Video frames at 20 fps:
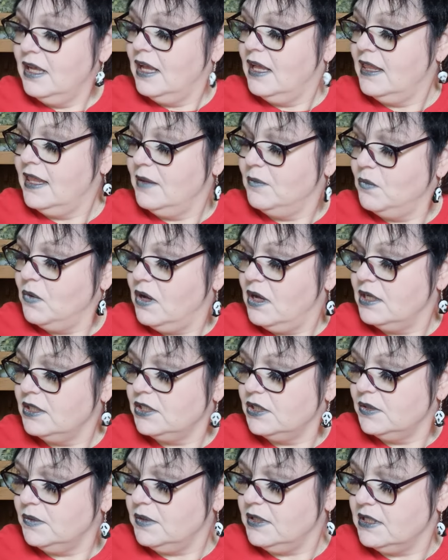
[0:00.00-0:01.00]
And then what I
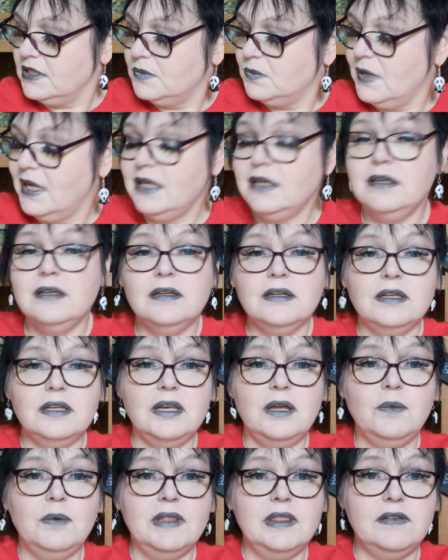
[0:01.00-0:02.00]
do is, when you
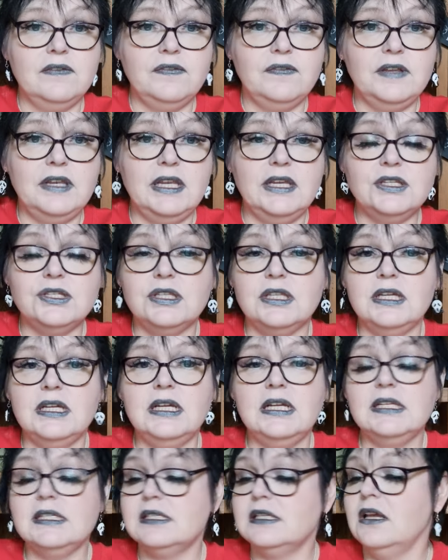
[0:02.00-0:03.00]
know, when they finish
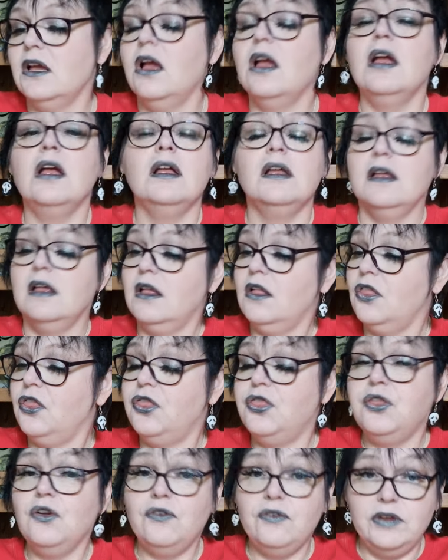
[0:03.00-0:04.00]
these,
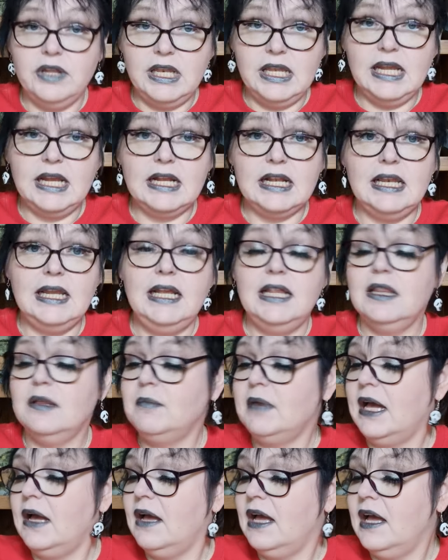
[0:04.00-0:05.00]
thoroughly clean
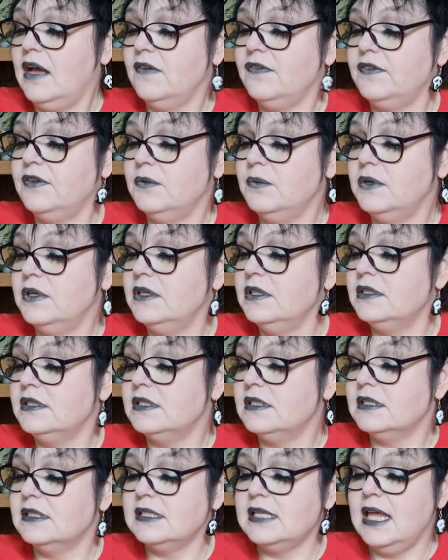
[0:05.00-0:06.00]
them out
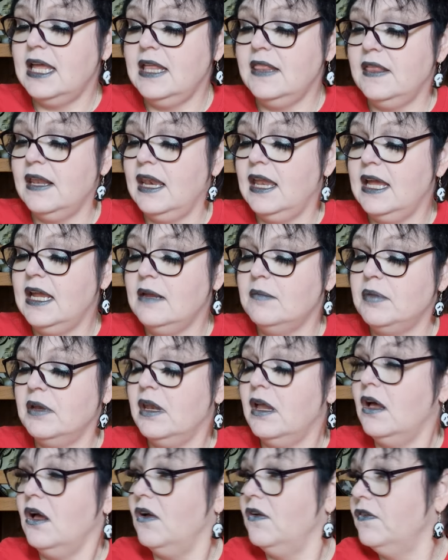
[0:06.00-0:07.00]
afterwards, take the
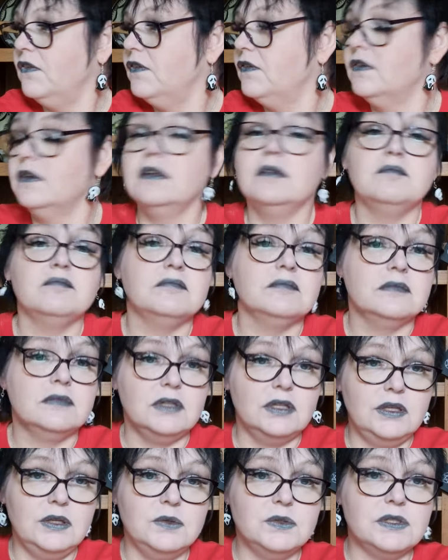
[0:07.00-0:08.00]
label off,
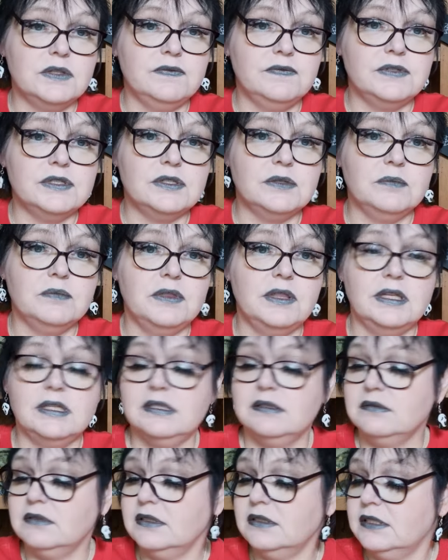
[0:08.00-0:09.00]
use them for
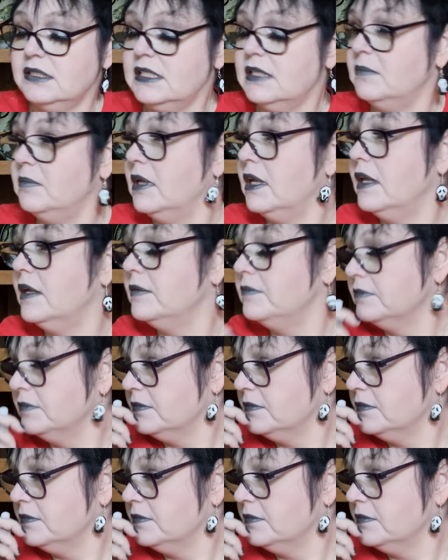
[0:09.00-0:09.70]
something similar.